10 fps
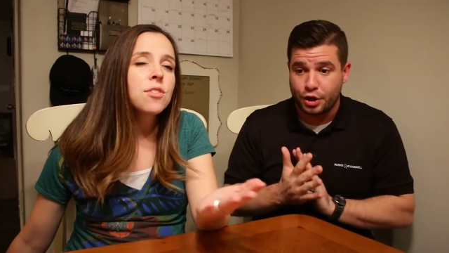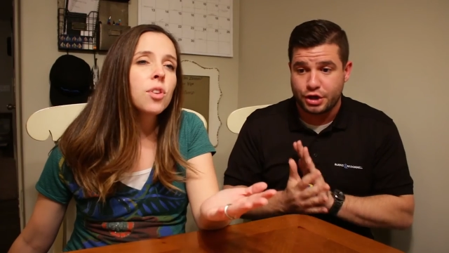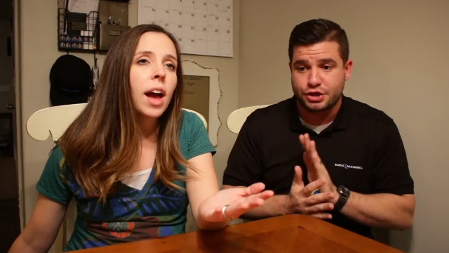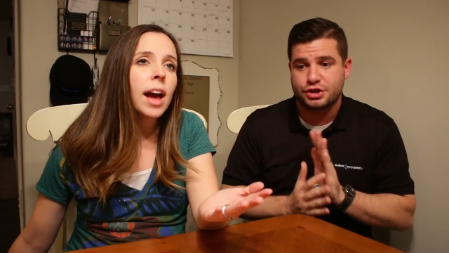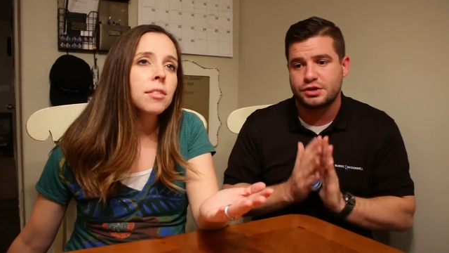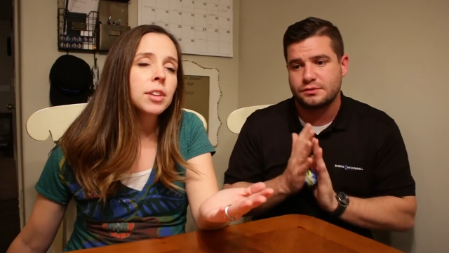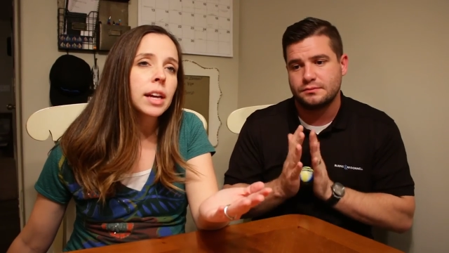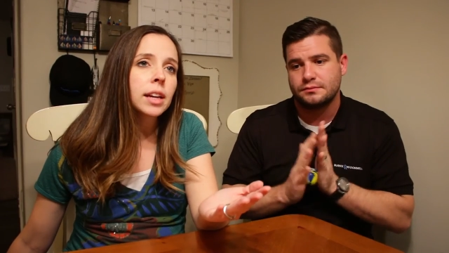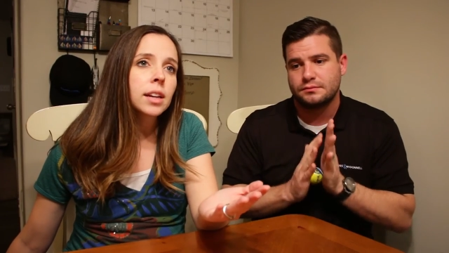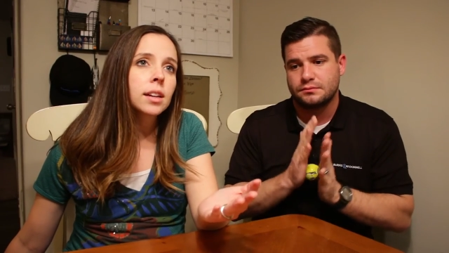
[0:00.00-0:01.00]
Speaker 1: if you have
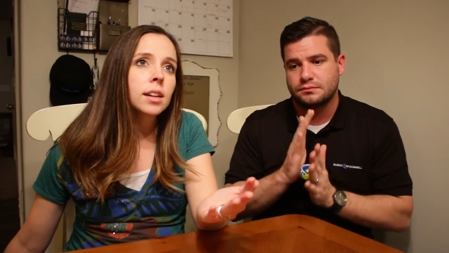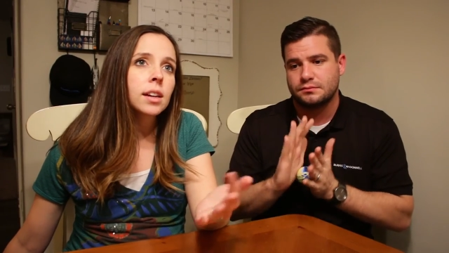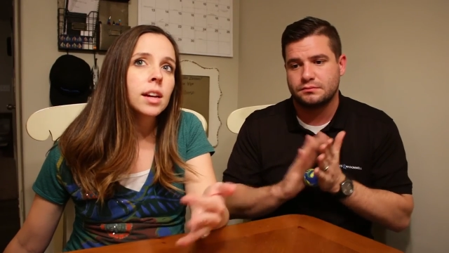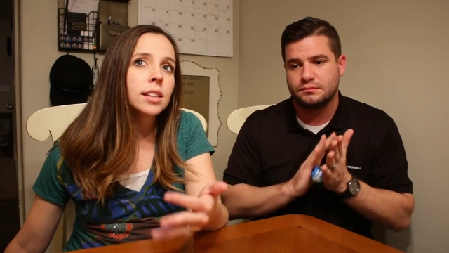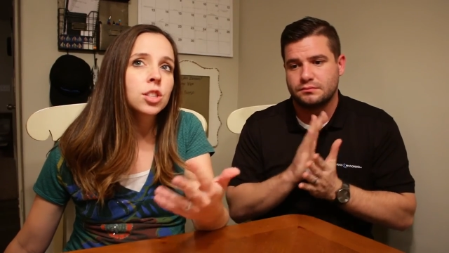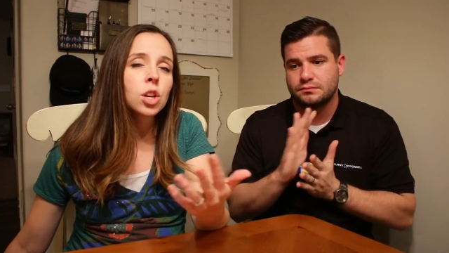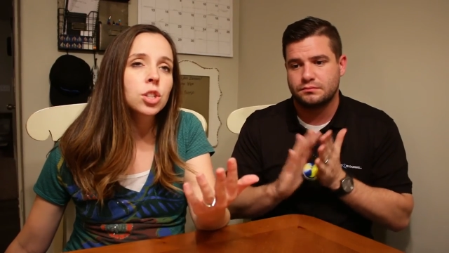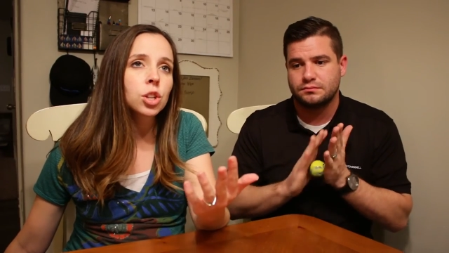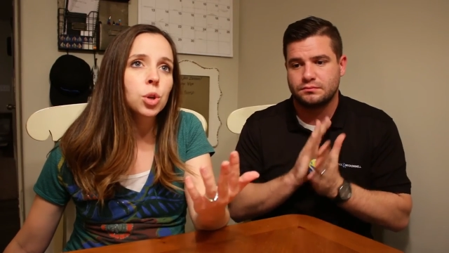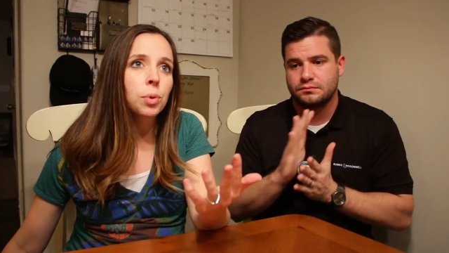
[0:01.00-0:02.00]
like it's
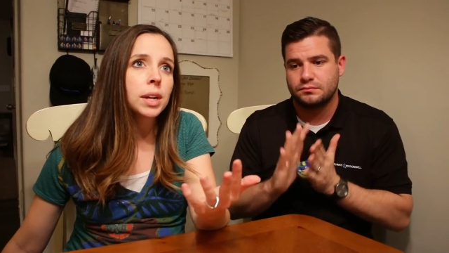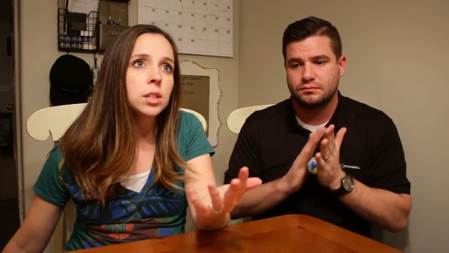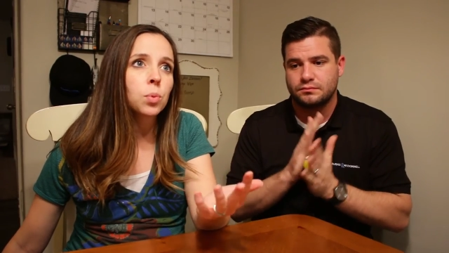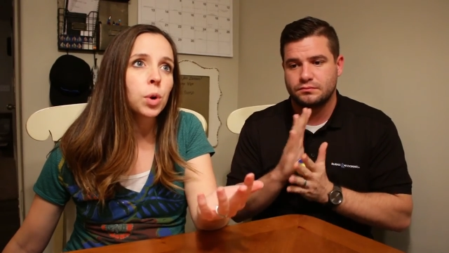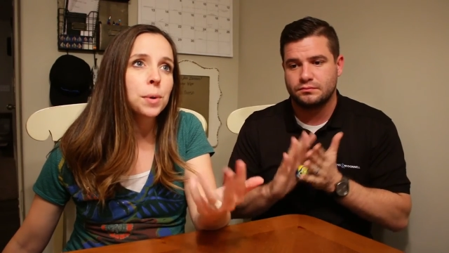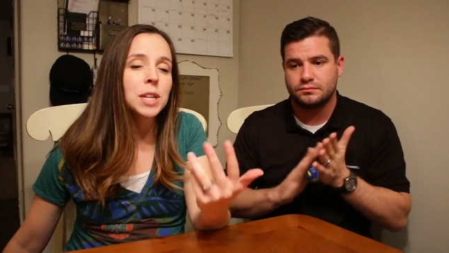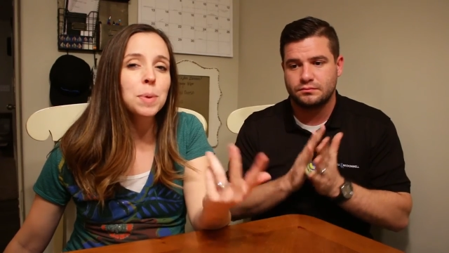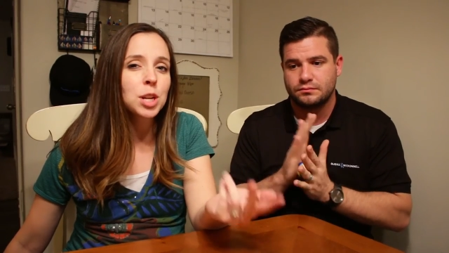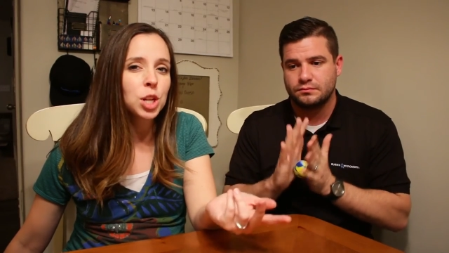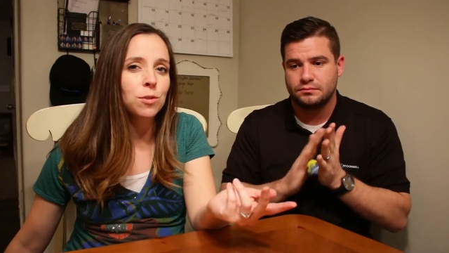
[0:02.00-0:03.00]
such a crazy world and
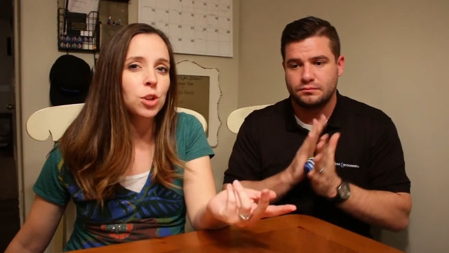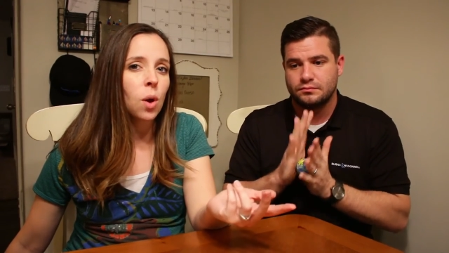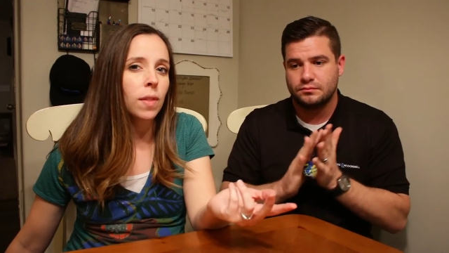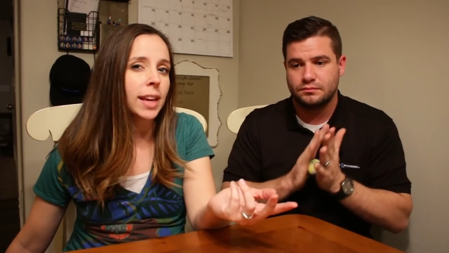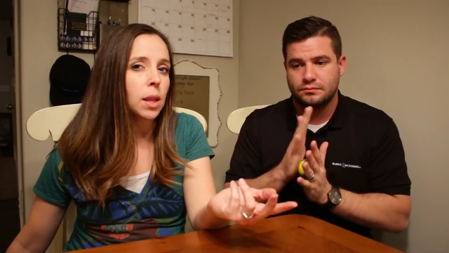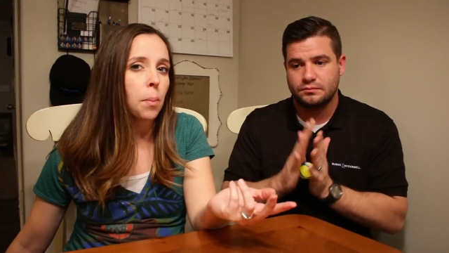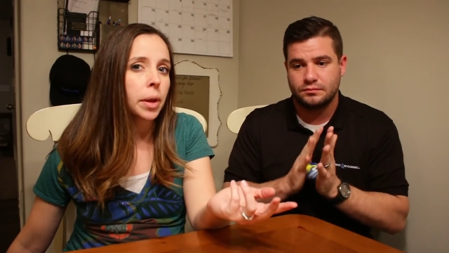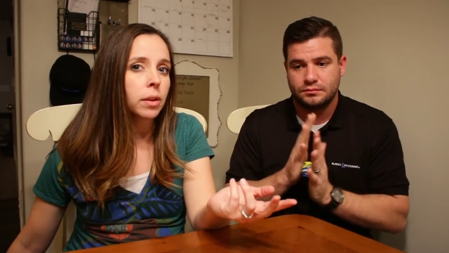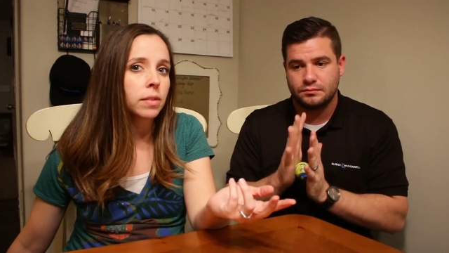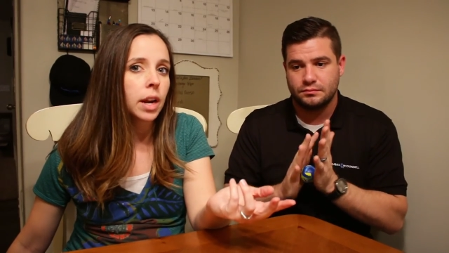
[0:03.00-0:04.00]
especially if you go in like in the
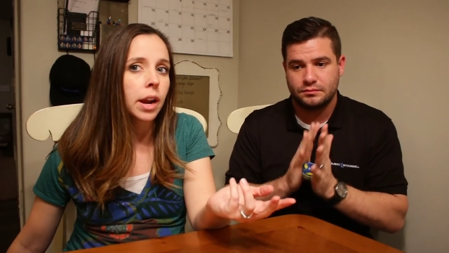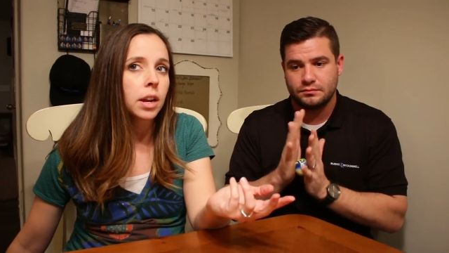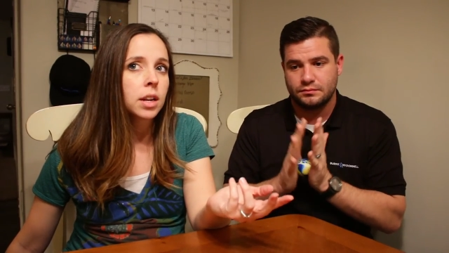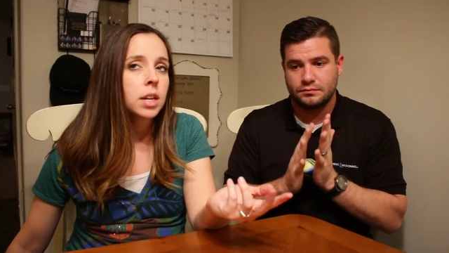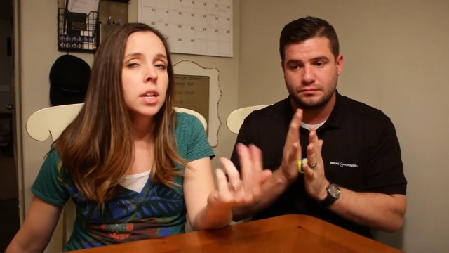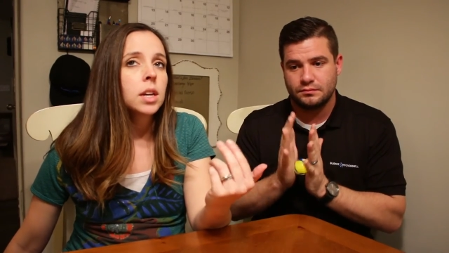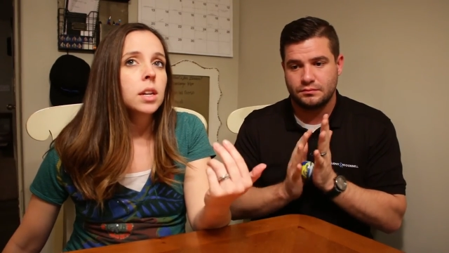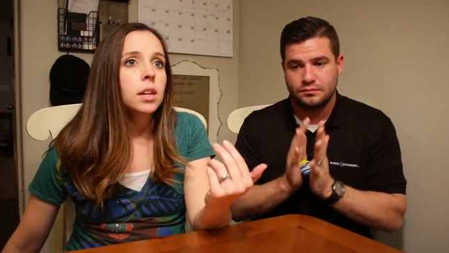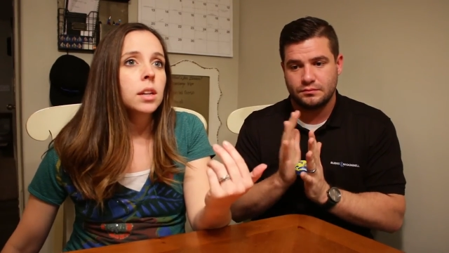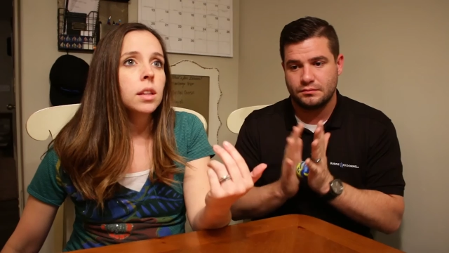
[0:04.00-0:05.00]
middle of the night
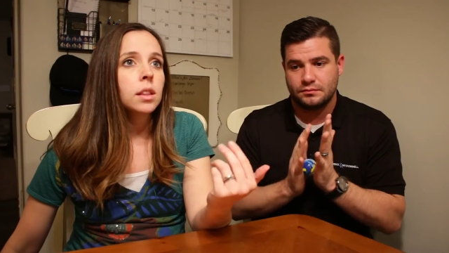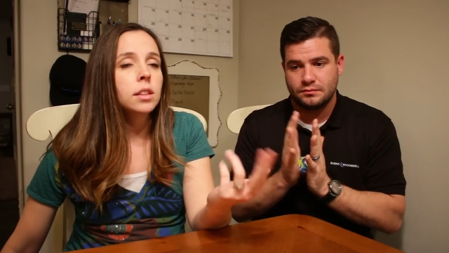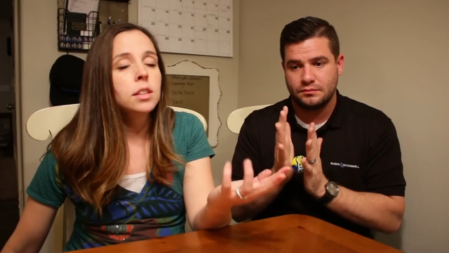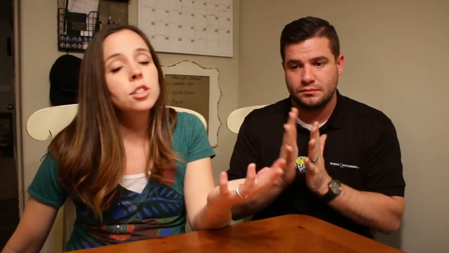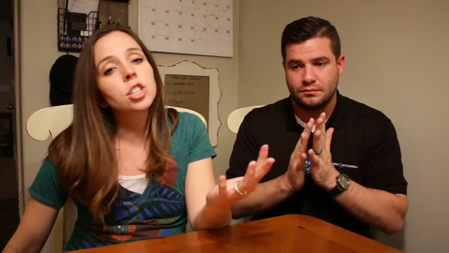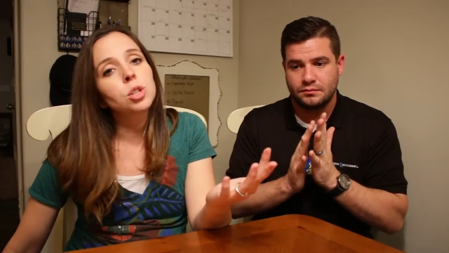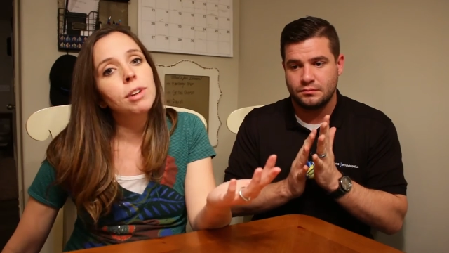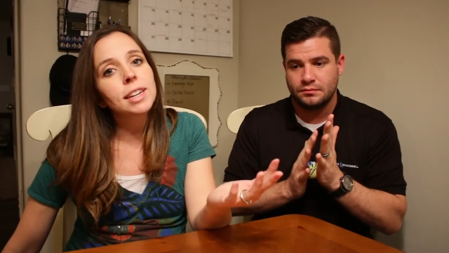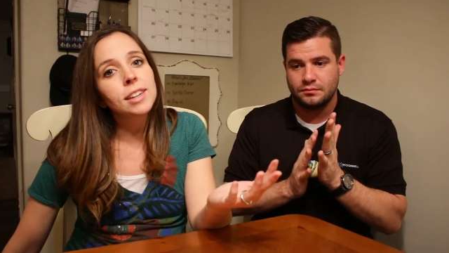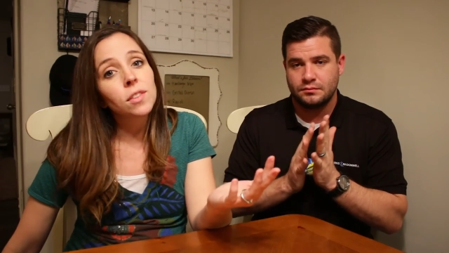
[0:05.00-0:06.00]
just to
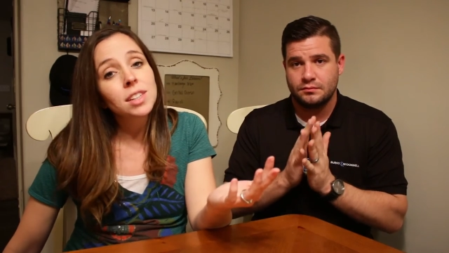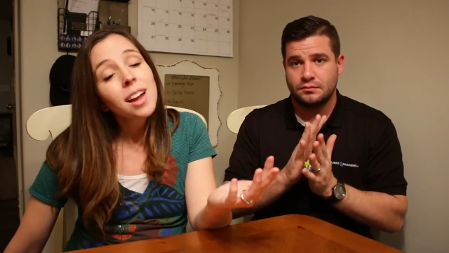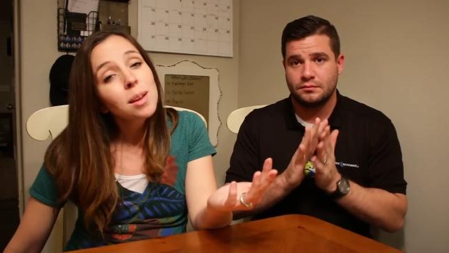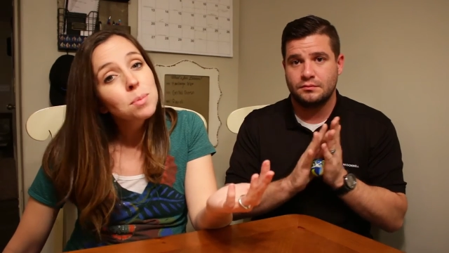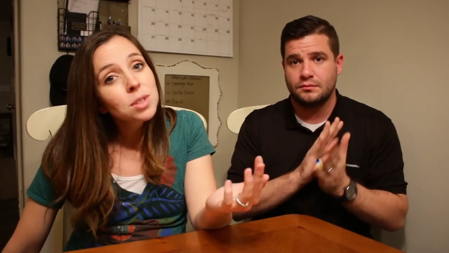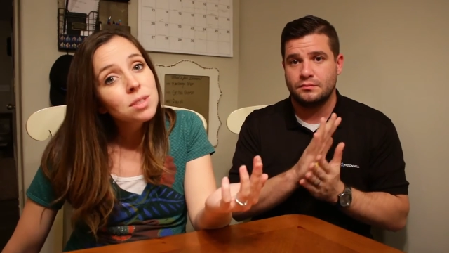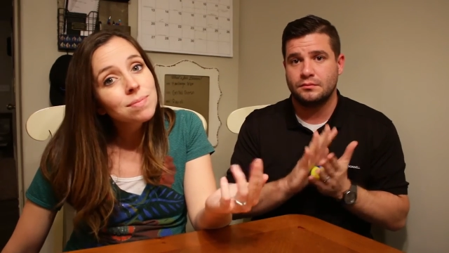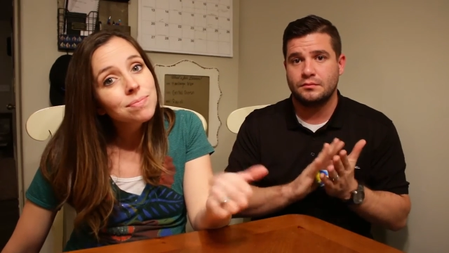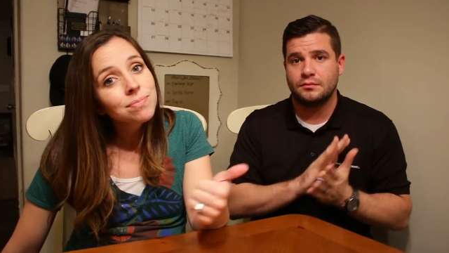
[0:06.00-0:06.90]
write down the times